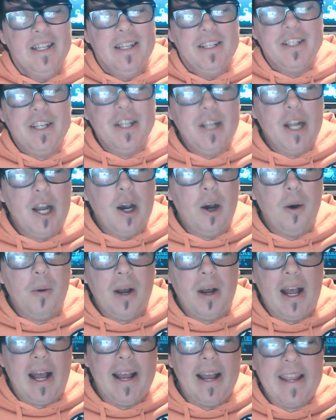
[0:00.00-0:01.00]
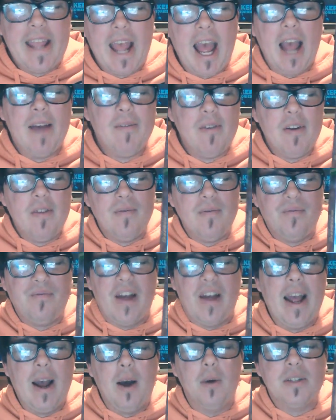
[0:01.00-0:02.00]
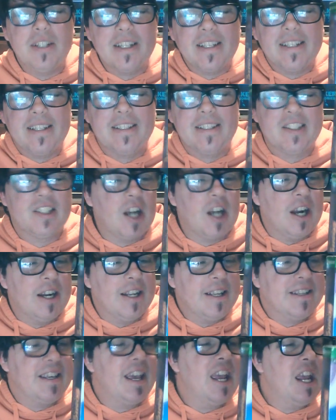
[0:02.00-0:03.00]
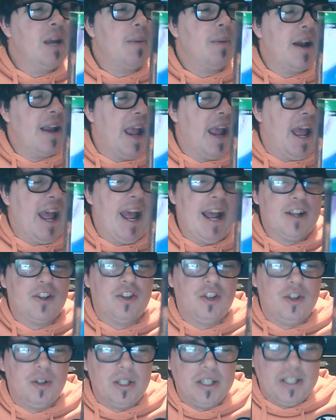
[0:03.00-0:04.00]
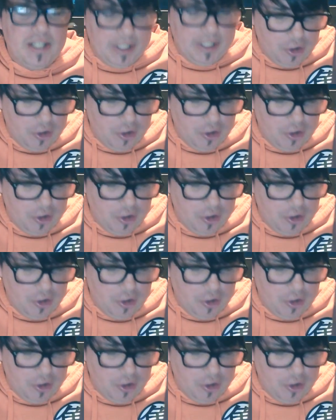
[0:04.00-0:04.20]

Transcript: You know, I haven't found a Sonic game I actually